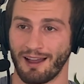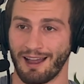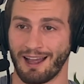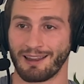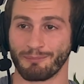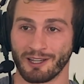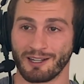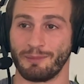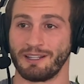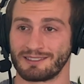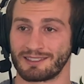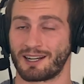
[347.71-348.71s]
I might have
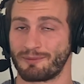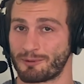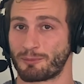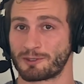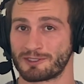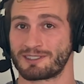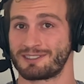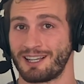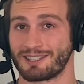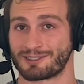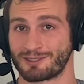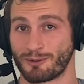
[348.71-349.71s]
been set up for more
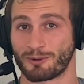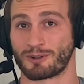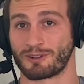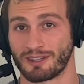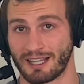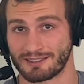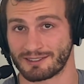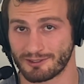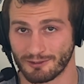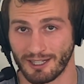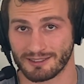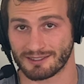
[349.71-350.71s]
success or less
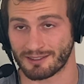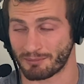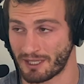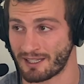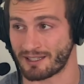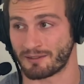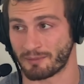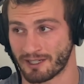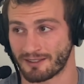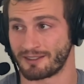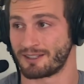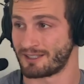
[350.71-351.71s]
stress and pain in my
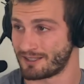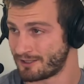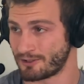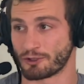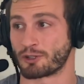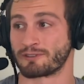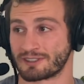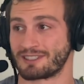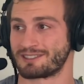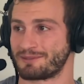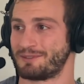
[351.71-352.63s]
nervous system.